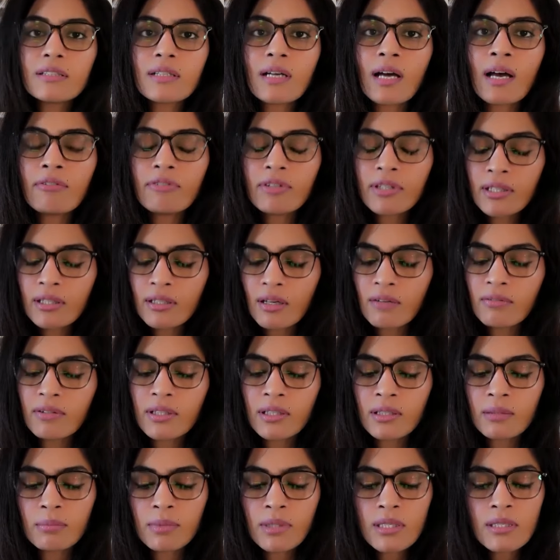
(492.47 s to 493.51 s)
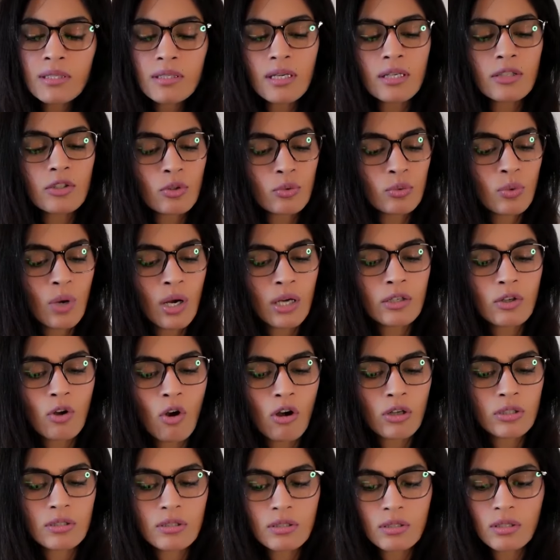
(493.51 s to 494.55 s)
I freaking love it. It means that you are
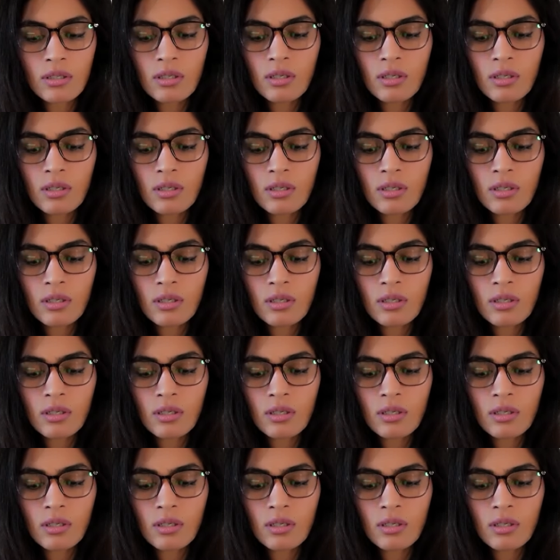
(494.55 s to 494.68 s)
not...